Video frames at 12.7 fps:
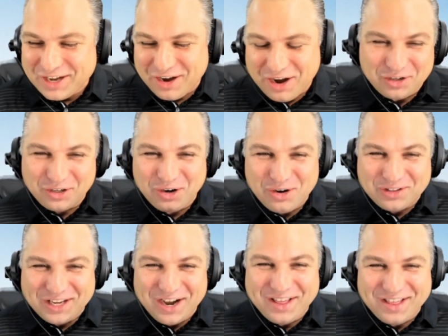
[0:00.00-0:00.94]
are your
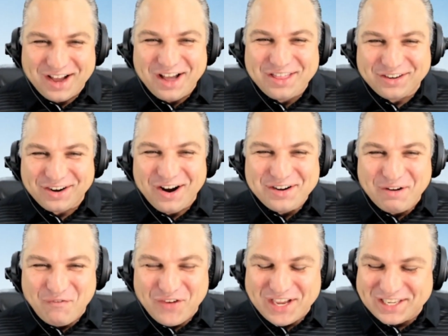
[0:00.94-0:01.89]
only other
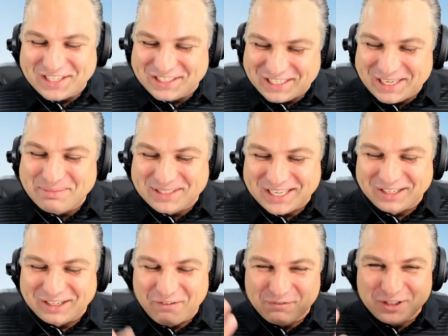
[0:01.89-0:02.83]
undefeated teams here
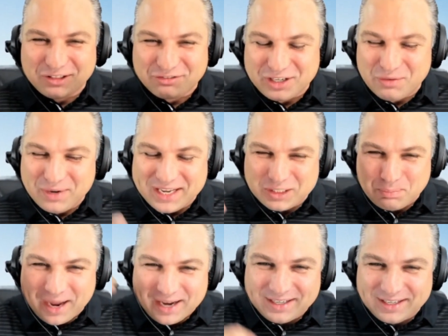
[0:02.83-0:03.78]
after three weeks,
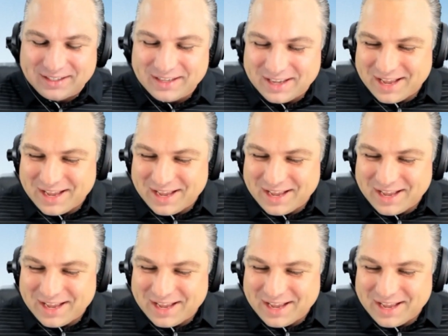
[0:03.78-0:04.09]
pending